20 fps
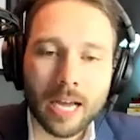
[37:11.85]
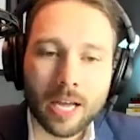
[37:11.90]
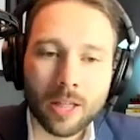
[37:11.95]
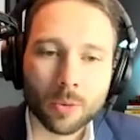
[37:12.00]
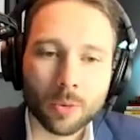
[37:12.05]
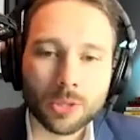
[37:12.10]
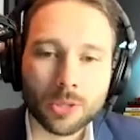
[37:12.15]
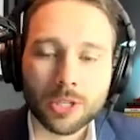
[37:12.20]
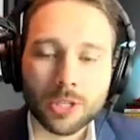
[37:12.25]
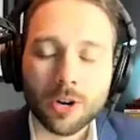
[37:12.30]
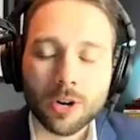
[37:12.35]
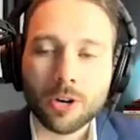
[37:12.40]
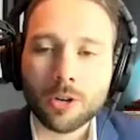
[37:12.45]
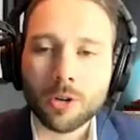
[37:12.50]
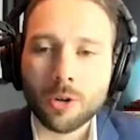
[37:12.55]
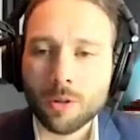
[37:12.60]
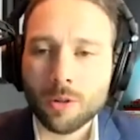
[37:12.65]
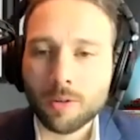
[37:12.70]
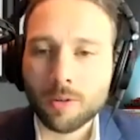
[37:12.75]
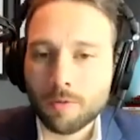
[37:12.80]
There was an
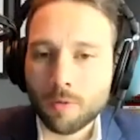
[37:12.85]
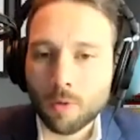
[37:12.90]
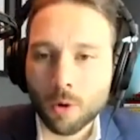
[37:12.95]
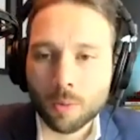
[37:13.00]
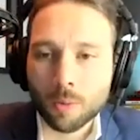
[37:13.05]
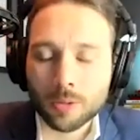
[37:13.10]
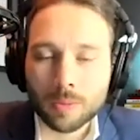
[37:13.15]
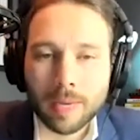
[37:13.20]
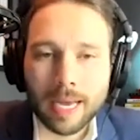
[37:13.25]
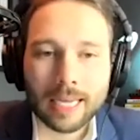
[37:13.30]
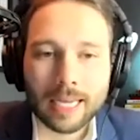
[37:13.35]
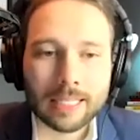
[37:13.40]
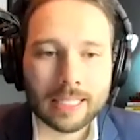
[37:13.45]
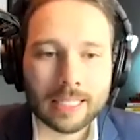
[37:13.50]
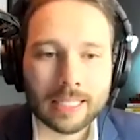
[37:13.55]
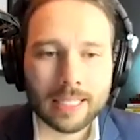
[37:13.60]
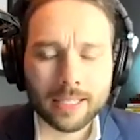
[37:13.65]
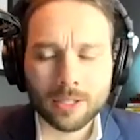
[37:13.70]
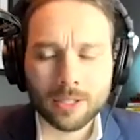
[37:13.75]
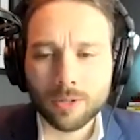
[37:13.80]
article in Forbes
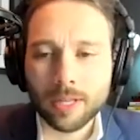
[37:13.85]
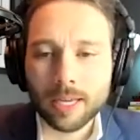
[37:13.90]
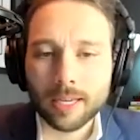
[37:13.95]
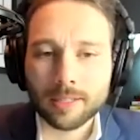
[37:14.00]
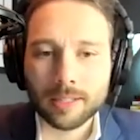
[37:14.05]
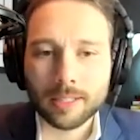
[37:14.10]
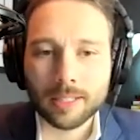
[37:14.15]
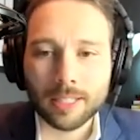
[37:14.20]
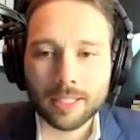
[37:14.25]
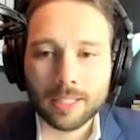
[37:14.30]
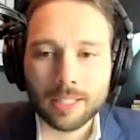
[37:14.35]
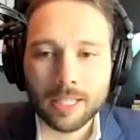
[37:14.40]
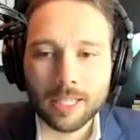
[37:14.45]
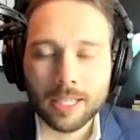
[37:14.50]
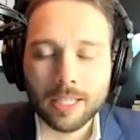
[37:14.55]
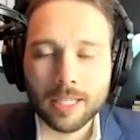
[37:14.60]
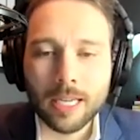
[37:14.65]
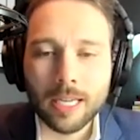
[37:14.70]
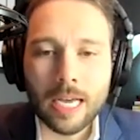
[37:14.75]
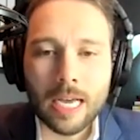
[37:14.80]
magazine in 2016,